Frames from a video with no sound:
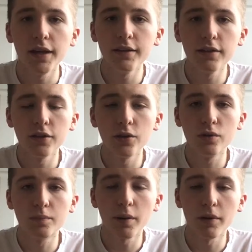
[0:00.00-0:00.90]

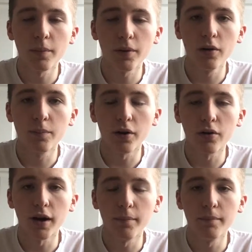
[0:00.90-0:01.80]
easy-to-use Premiere Pro
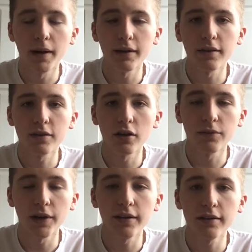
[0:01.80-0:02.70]
program made the
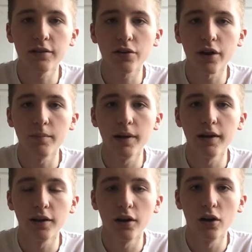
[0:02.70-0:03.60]
task of editing to create
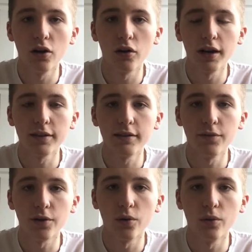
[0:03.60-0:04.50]
meaning a lot less
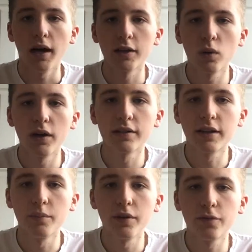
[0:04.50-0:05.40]
difficult, as well as
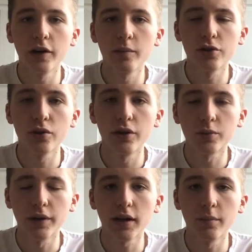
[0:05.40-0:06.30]
giving me freedom and
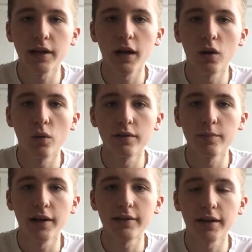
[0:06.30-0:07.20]
choice when it comes to how I
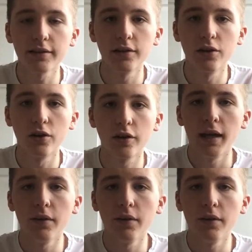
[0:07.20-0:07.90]
wanted my text to look.